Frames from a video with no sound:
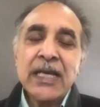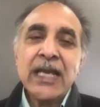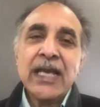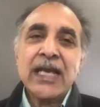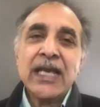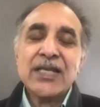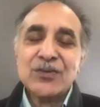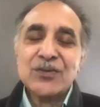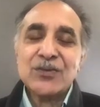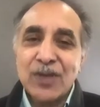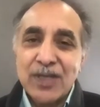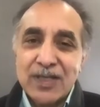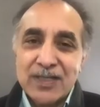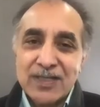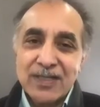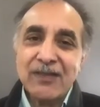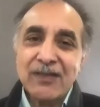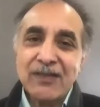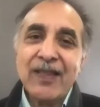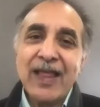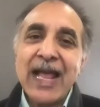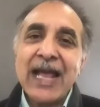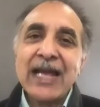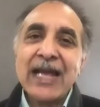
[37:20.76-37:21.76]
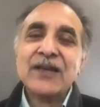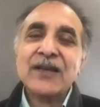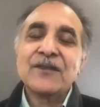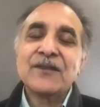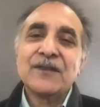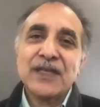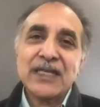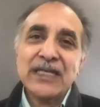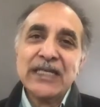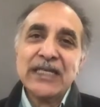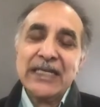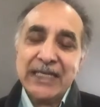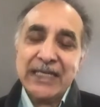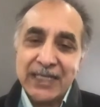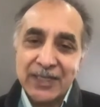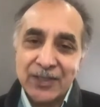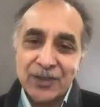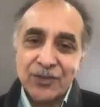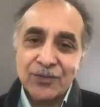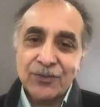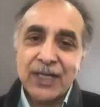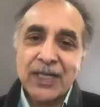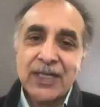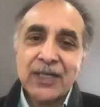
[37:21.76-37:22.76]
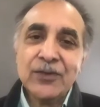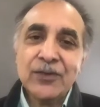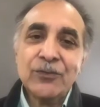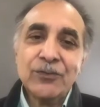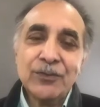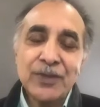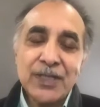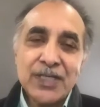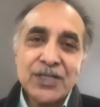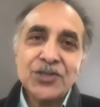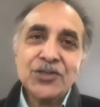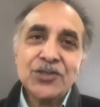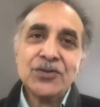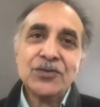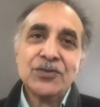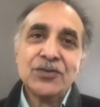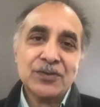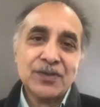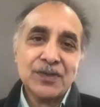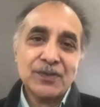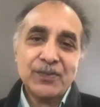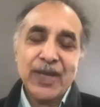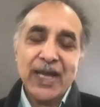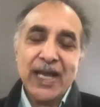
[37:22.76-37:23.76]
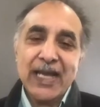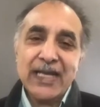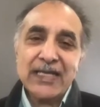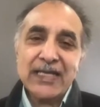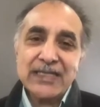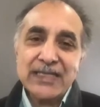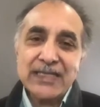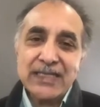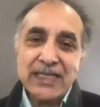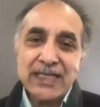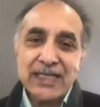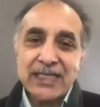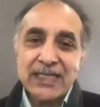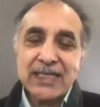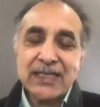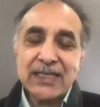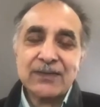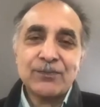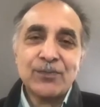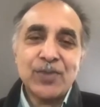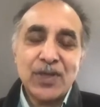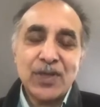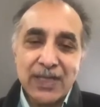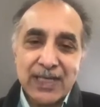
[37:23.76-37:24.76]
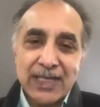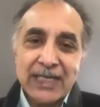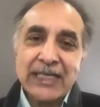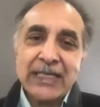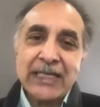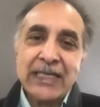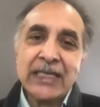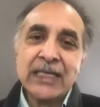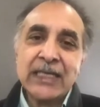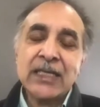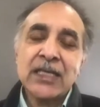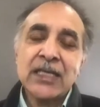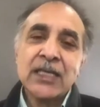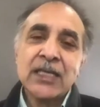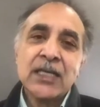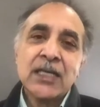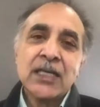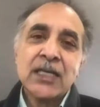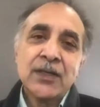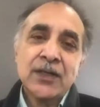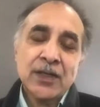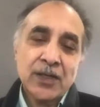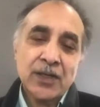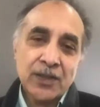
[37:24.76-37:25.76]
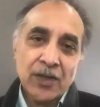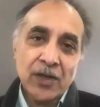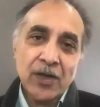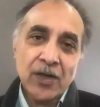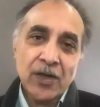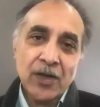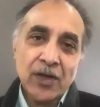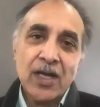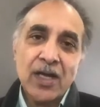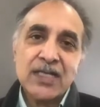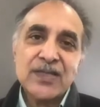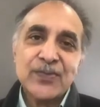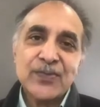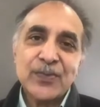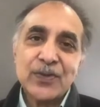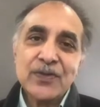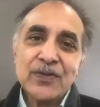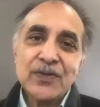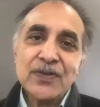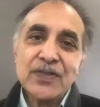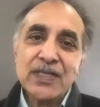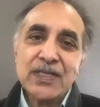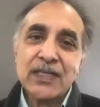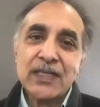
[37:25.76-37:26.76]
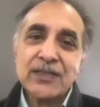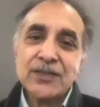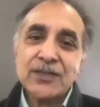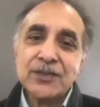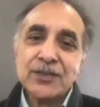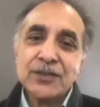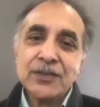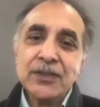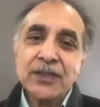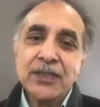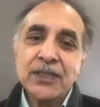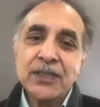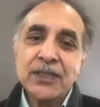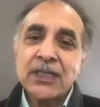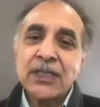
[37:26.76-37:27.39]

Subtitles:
as well as a lack of any integrated regional capacity and planning on our hospital sector.